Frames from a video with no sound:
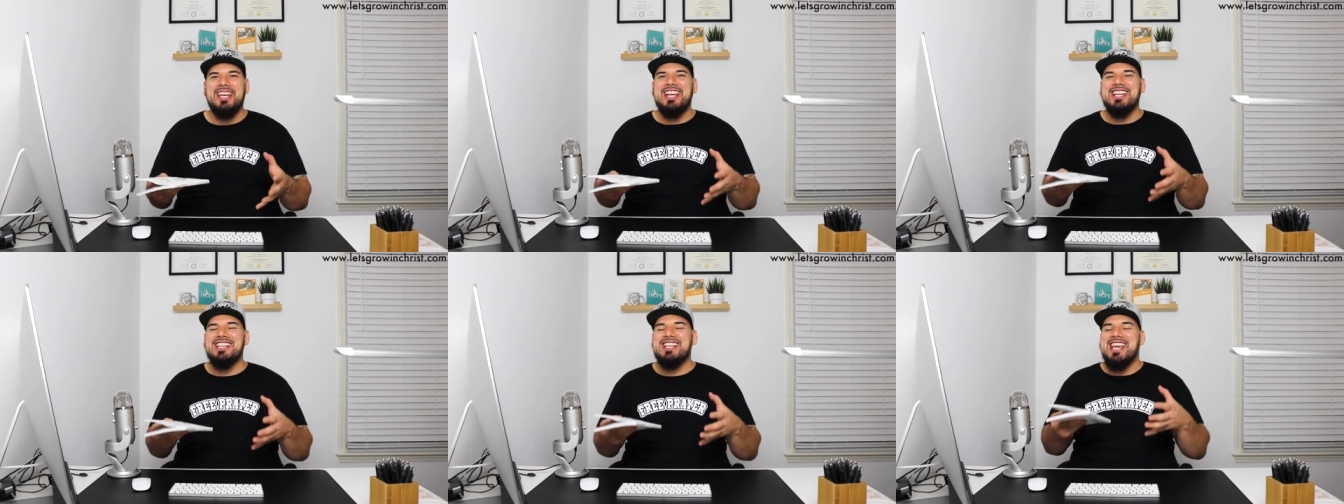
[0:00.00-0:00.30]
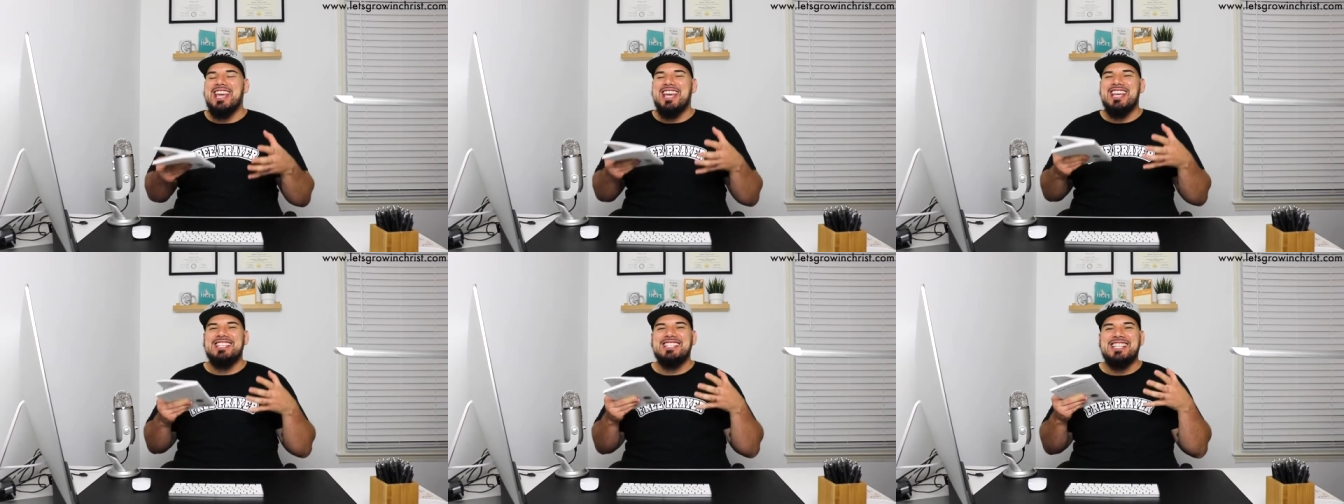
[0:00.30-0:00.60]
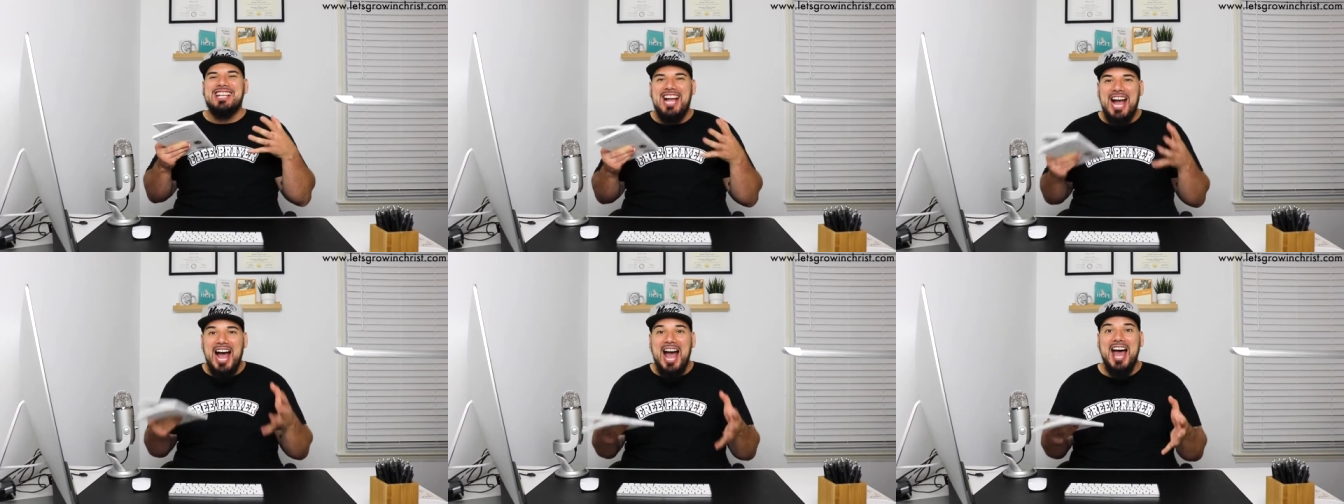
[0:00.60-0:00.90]
it's
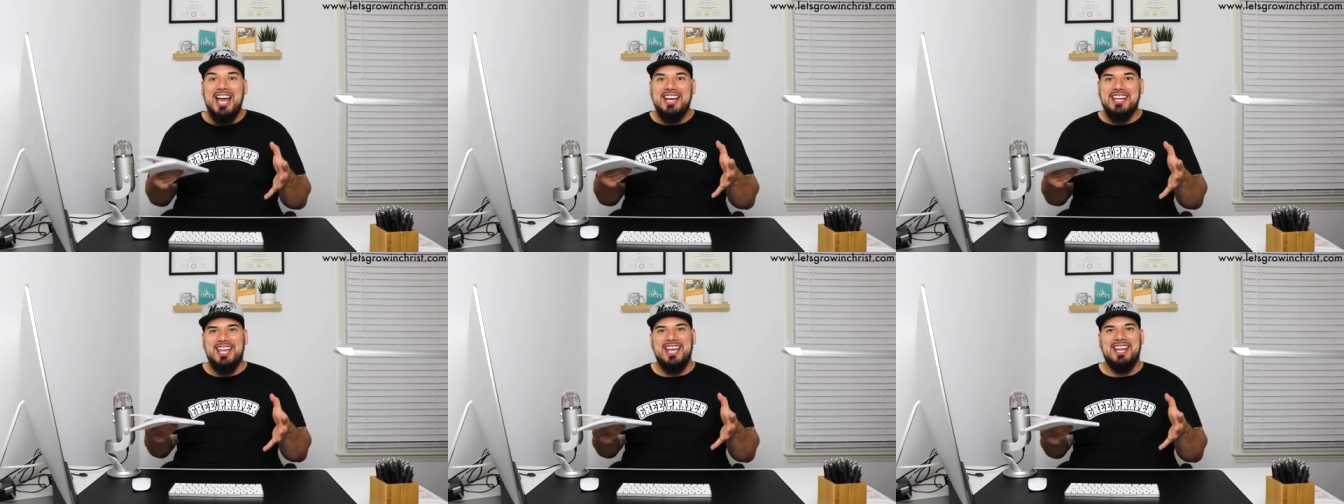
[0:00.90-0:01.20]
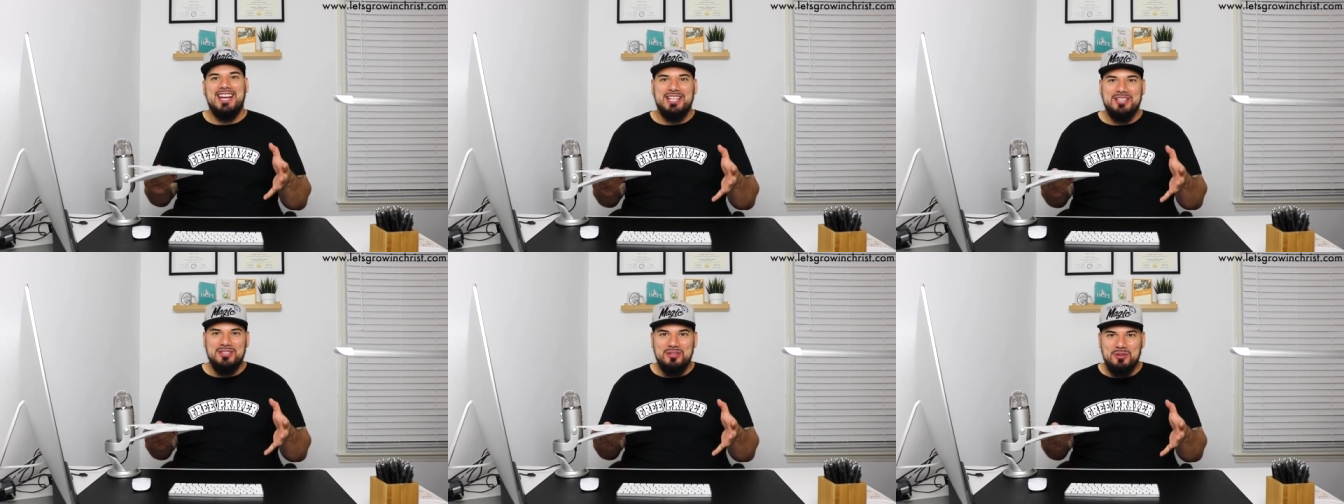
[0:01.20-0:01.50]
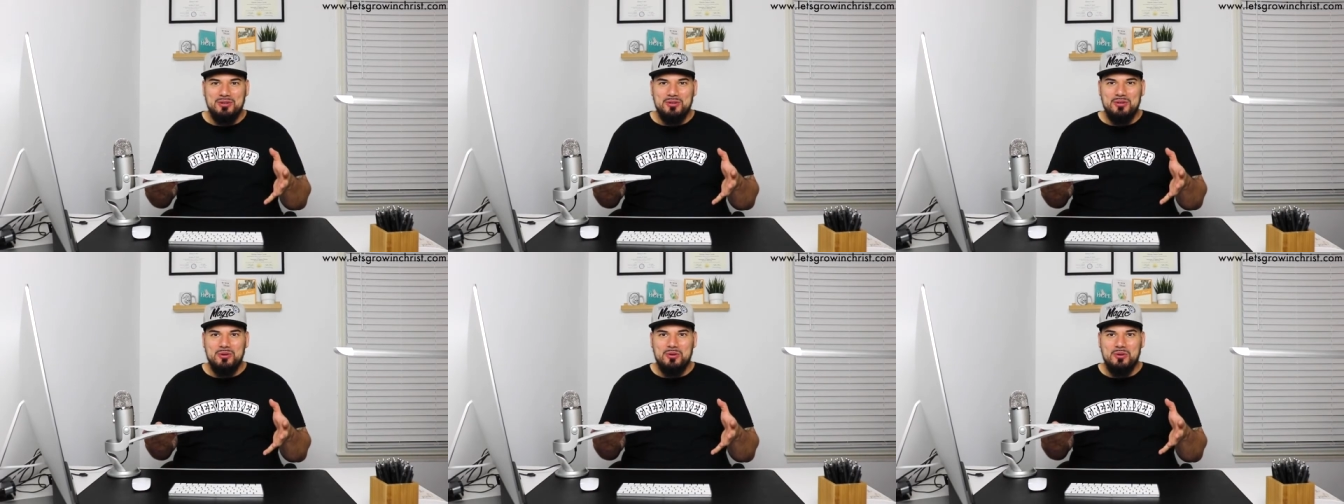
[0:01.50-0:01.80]
God getting the
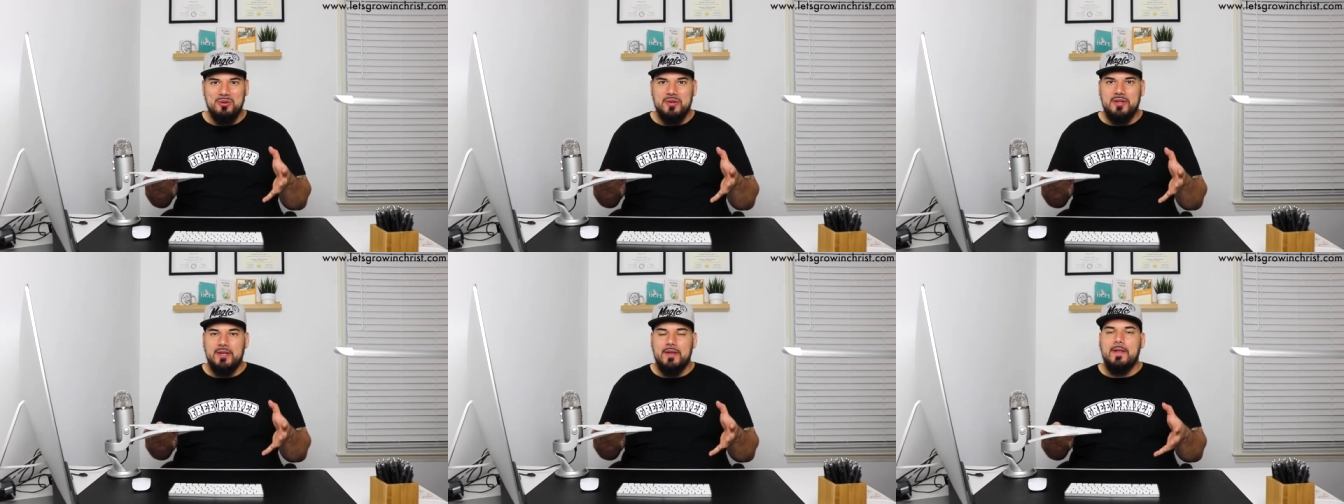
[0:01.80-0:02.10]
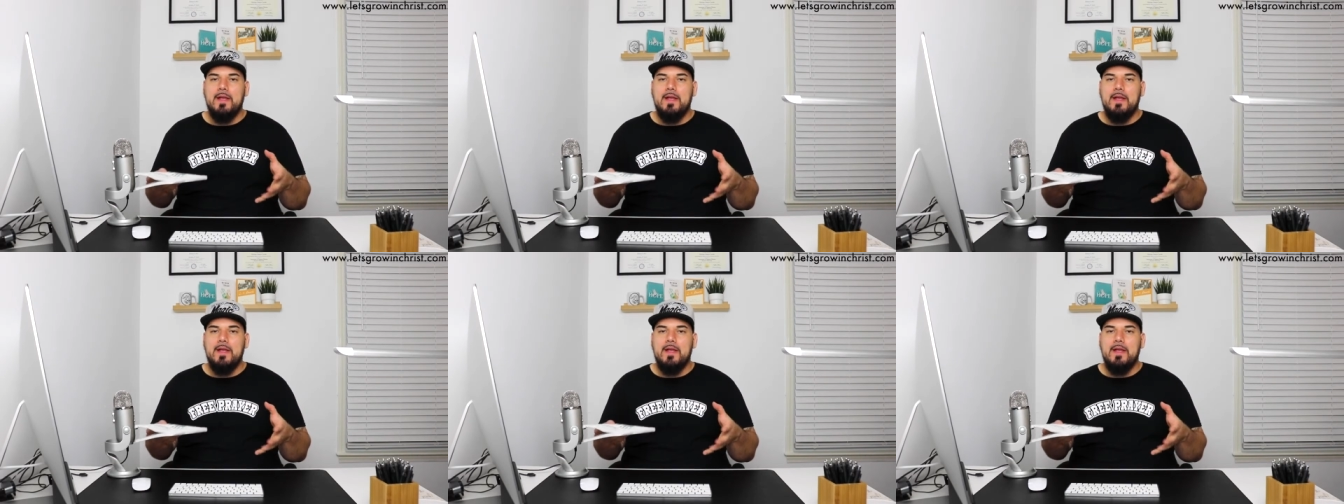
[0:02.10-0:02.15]
glory,